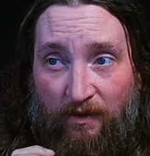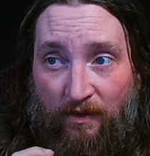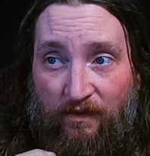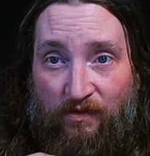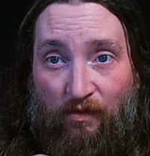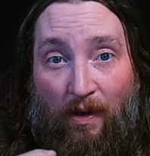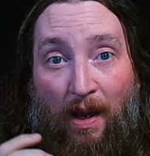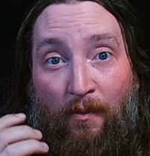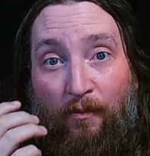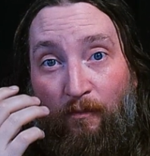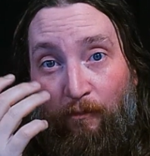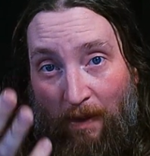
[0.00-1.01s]
So I
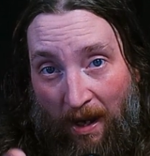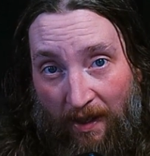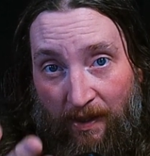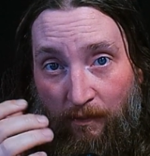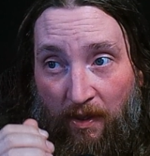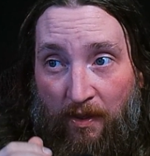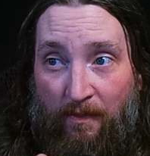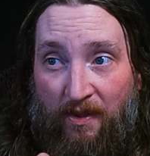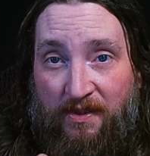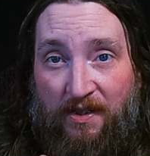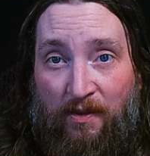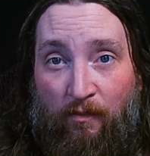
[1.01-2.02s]
would highly recommend
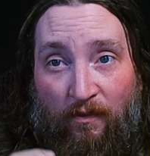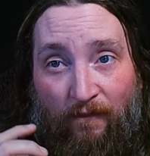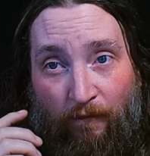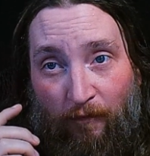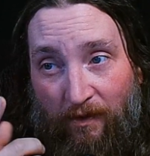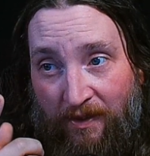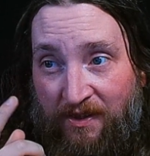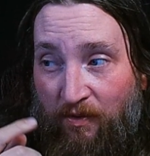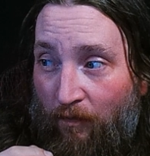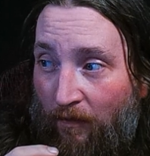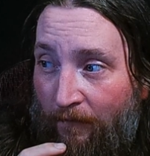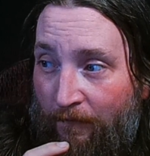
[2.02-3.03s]
it to anyone for at least
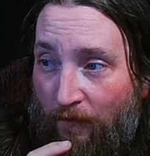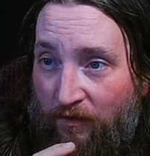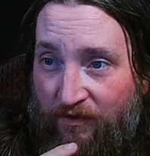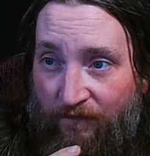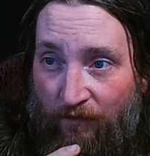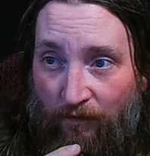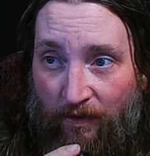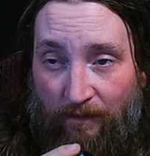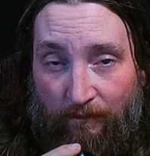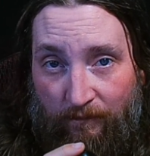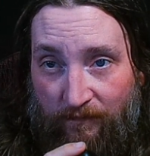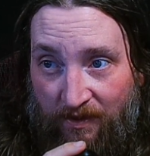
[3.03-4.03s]
a first
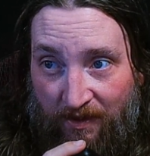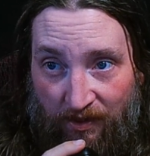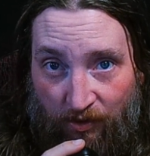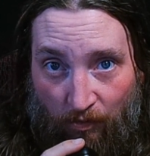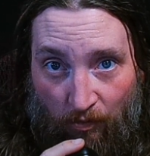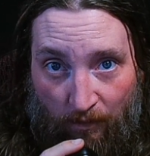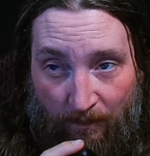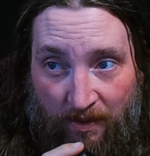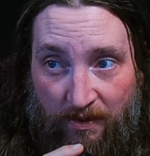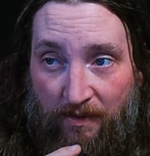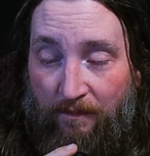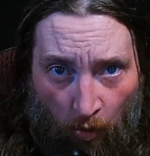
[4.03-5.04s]
viewing to get your own
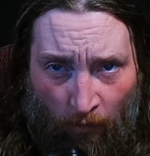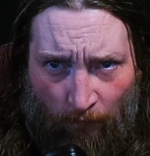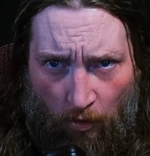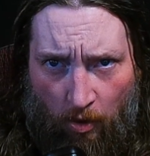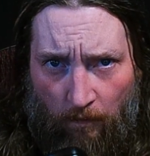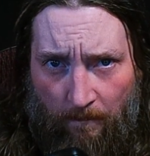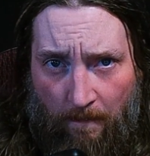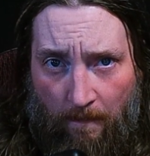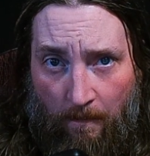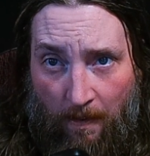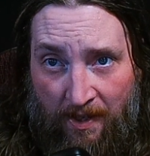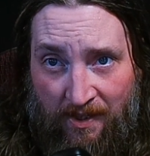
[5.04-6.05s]
opinion. Overall,
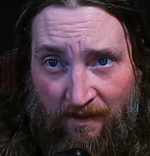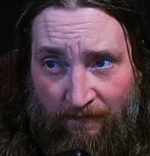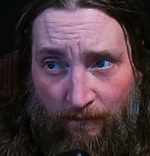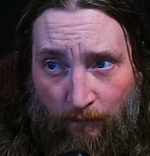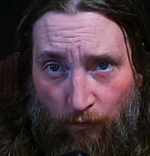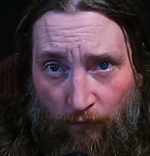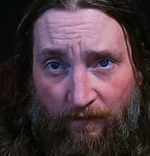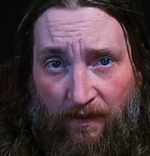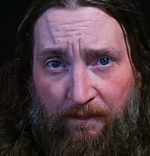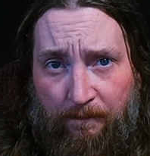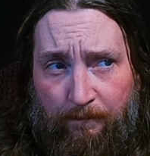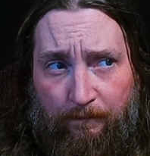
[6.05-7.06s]
I give the
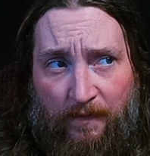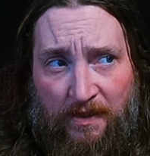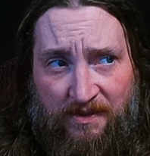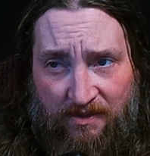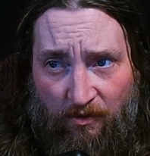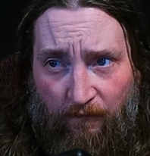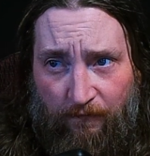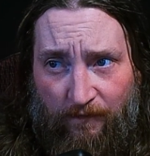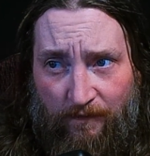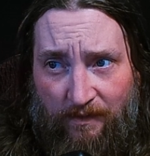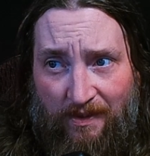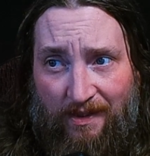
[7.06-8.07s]
movie itself
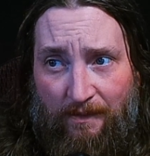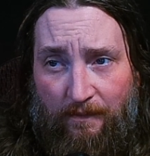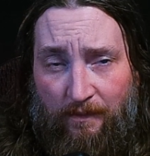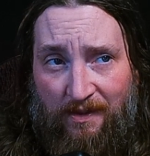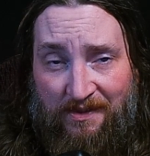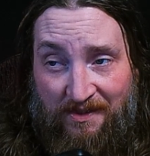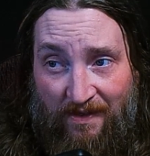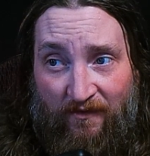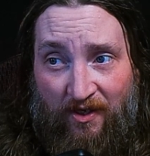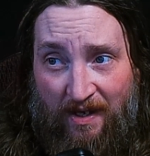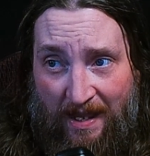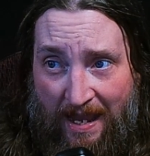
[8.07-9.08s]
a
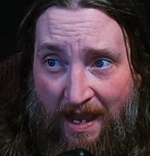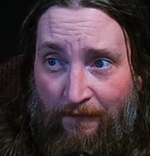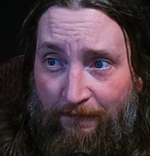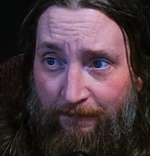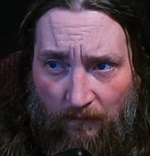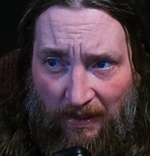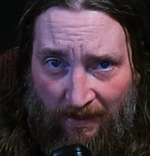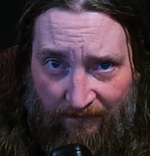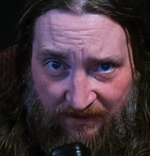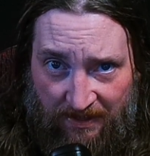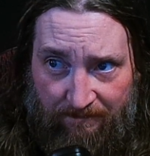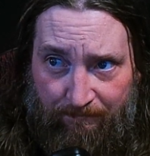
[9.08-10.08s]
7.5 out of 10.